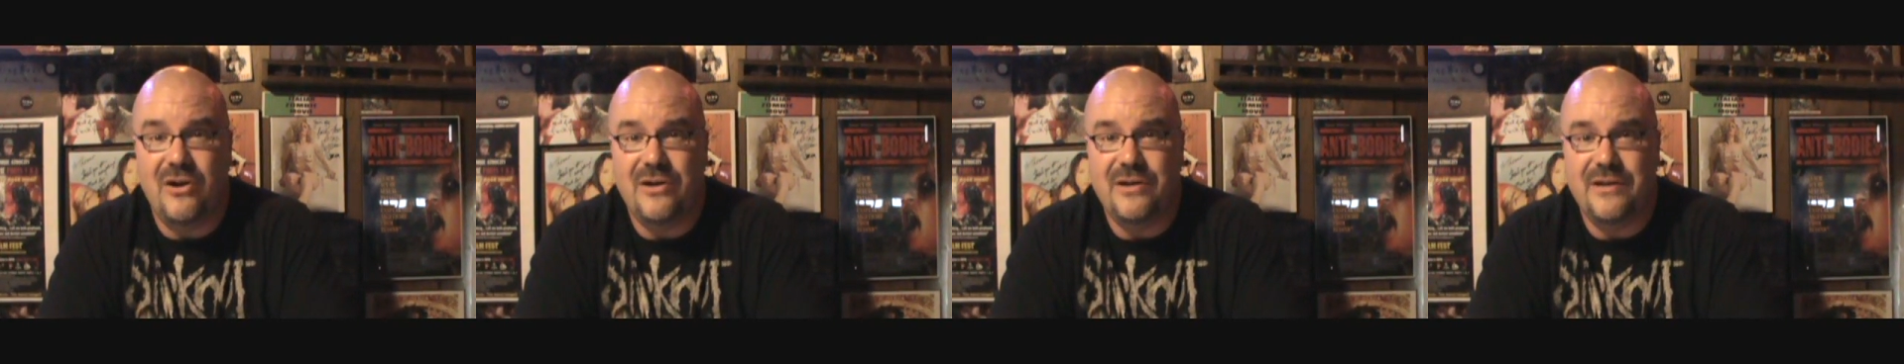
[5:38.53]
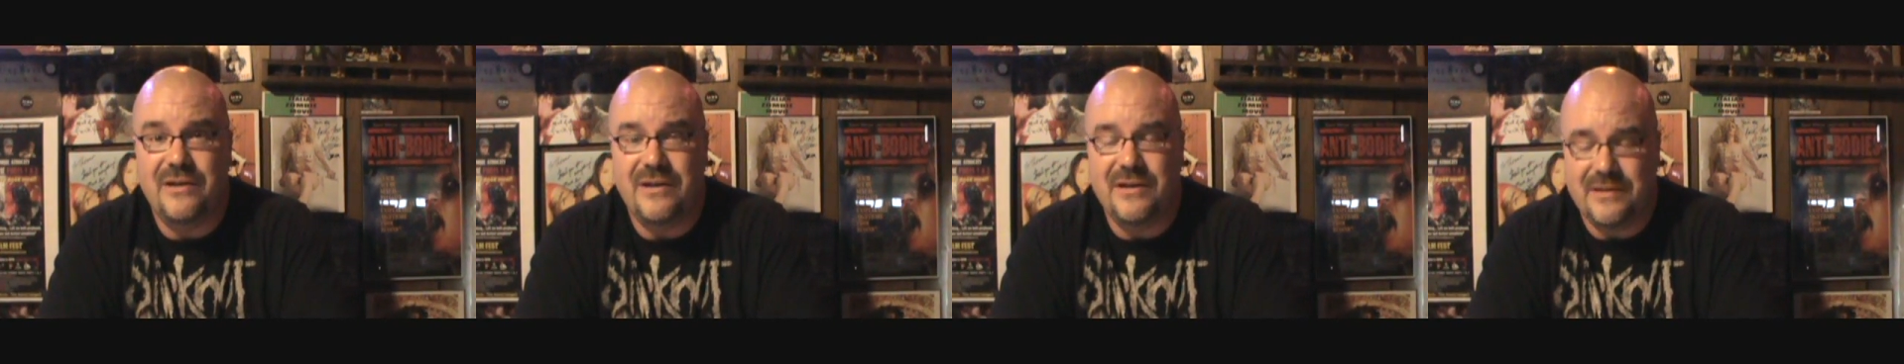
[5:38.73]

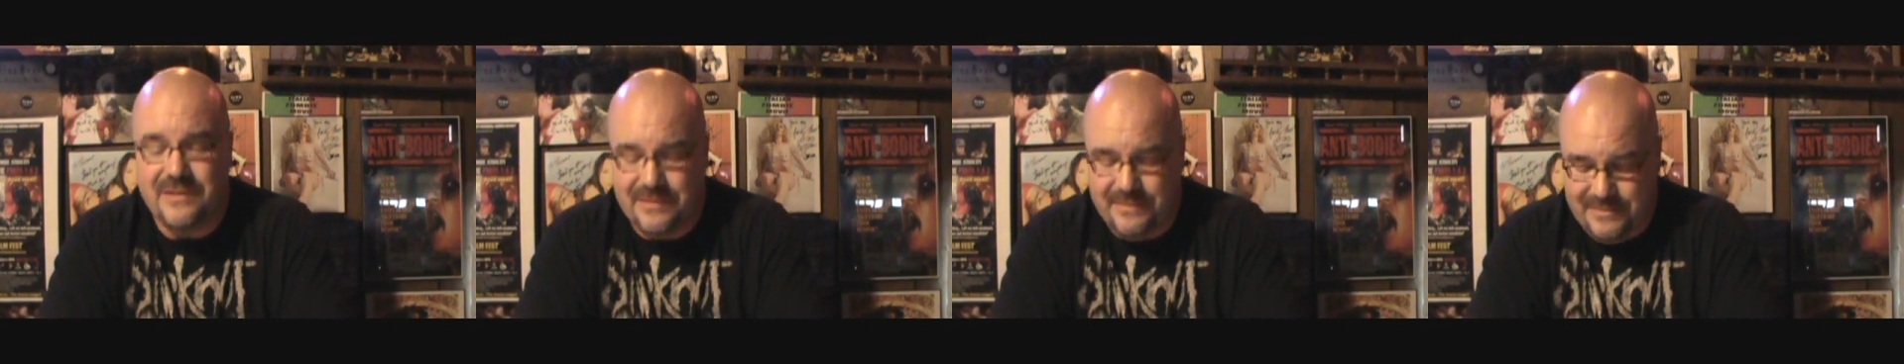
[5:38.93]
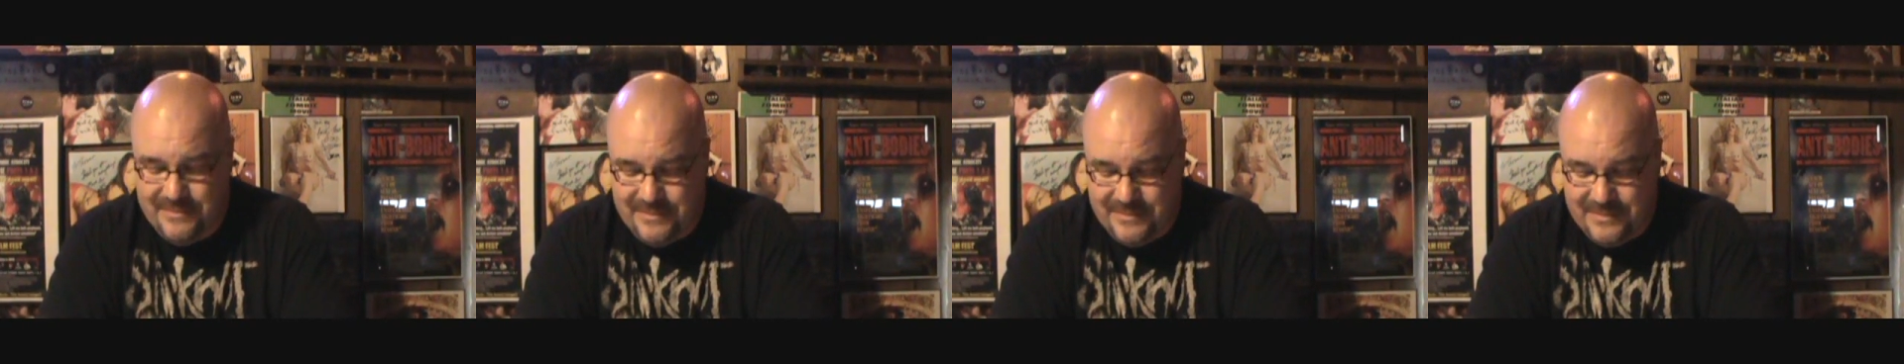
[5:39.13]
on
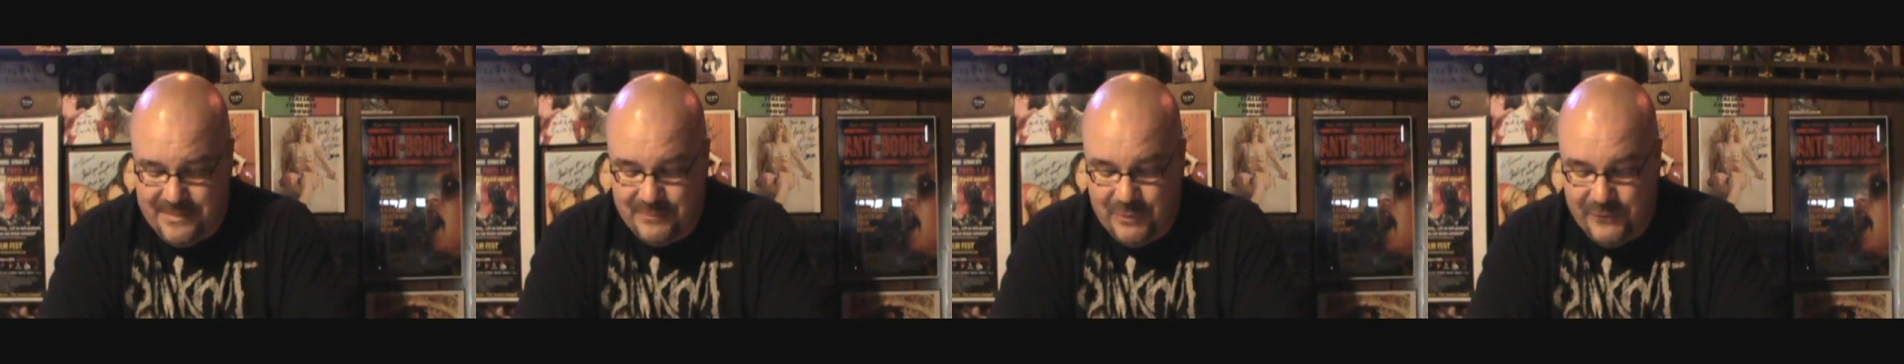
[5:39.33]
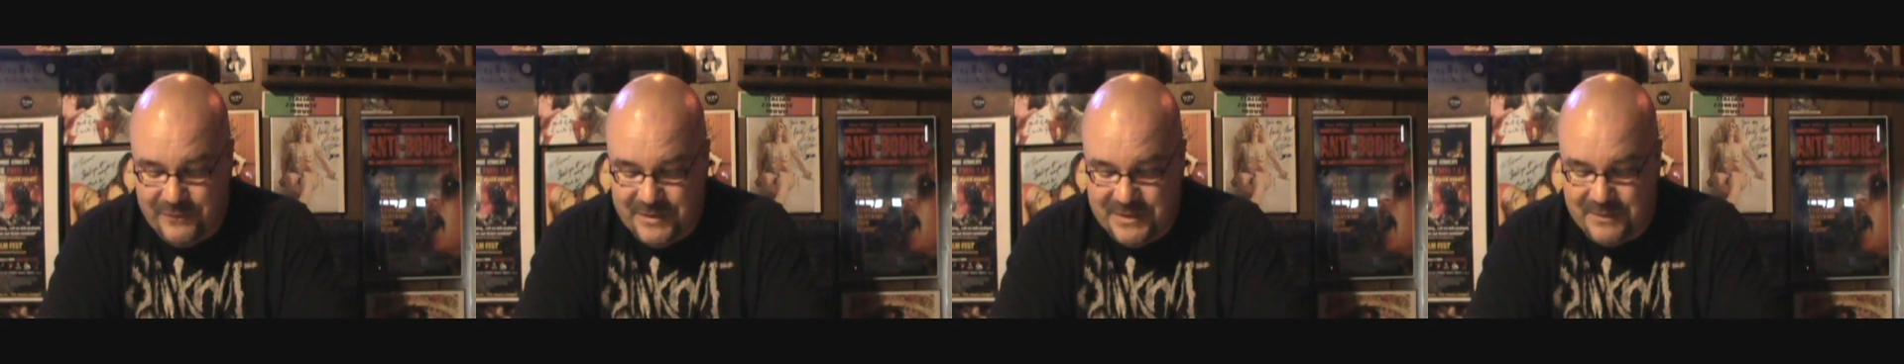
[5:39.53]

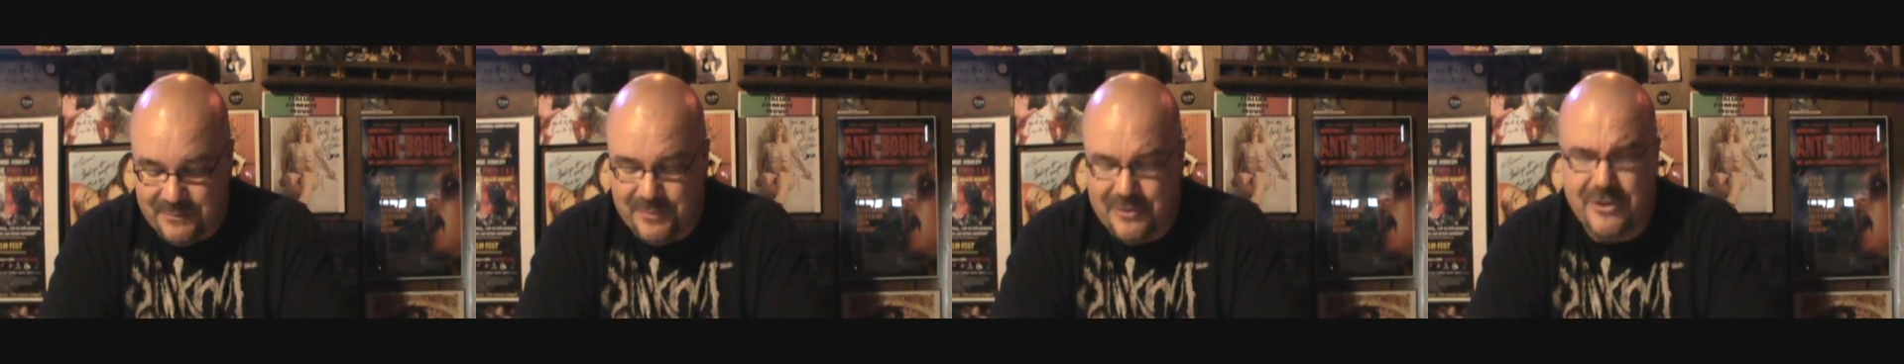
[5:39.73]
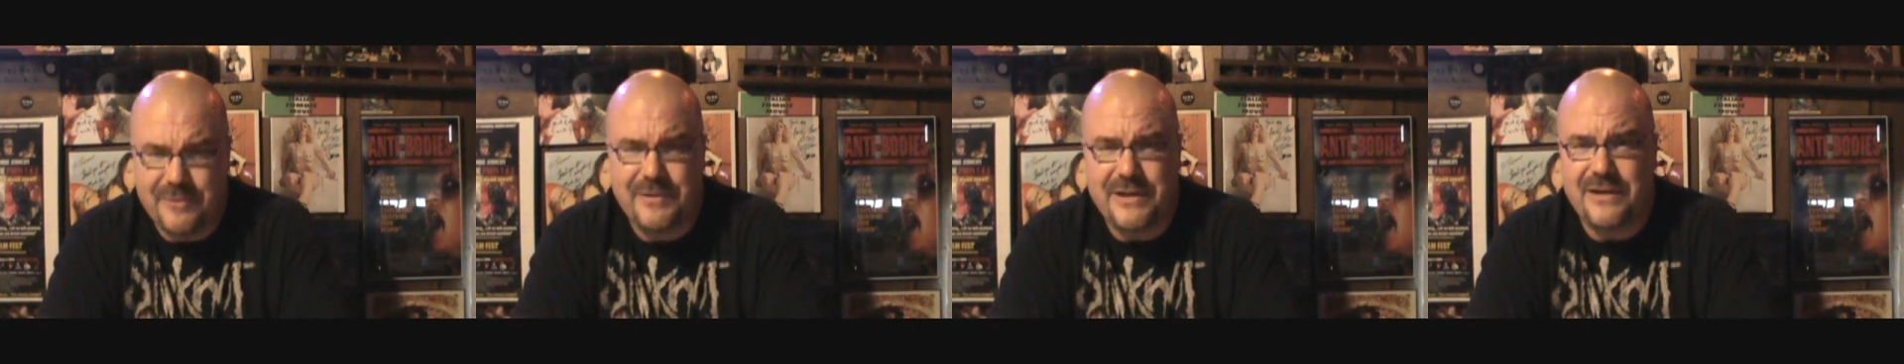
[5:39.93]
the movie
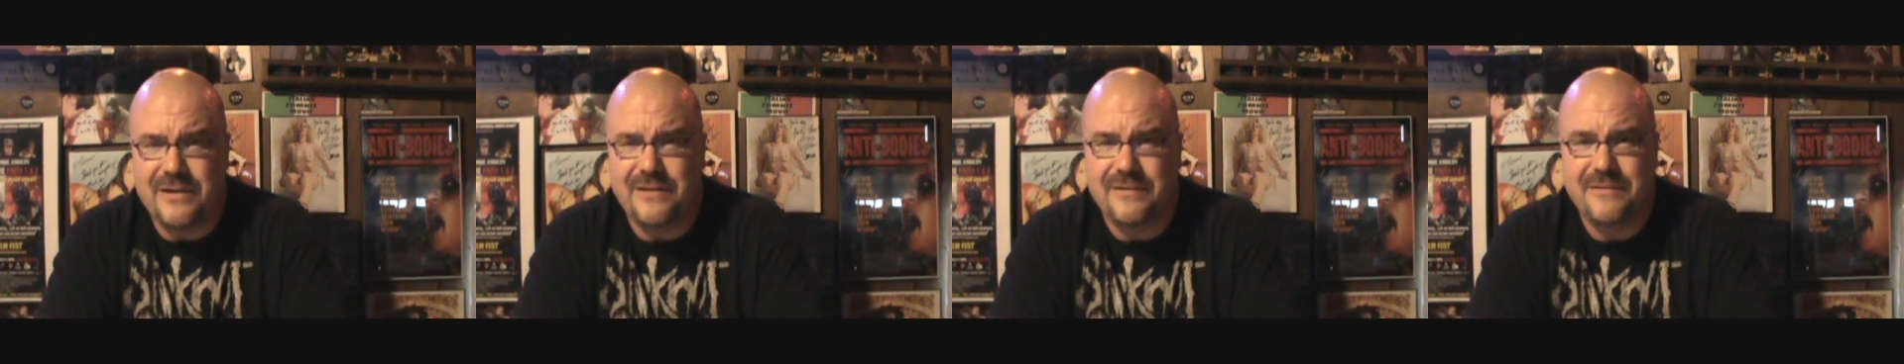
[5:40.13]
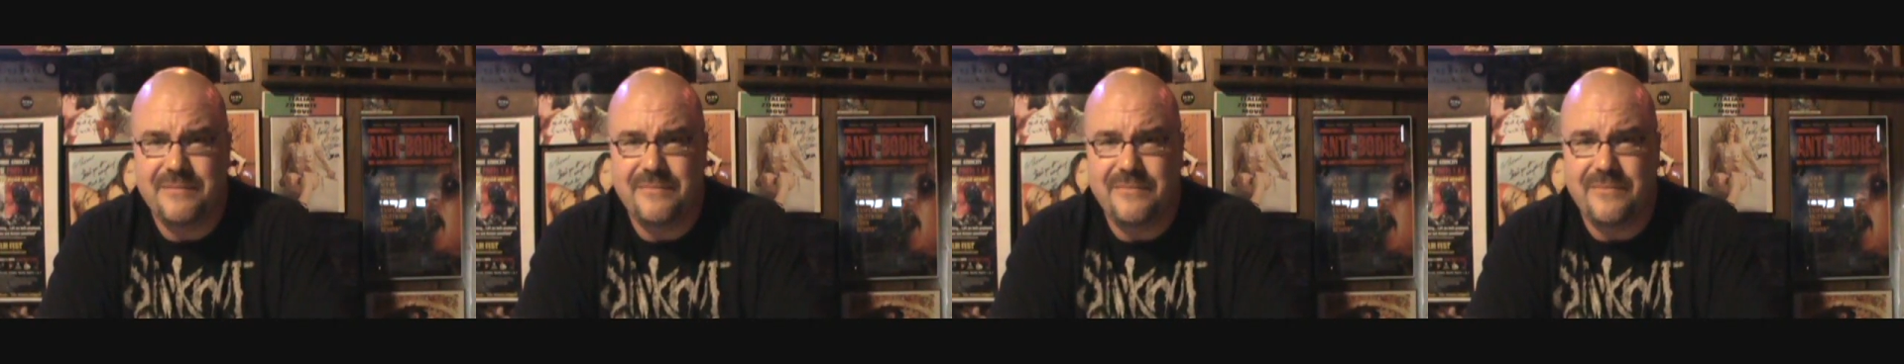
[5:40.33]
Suburbia,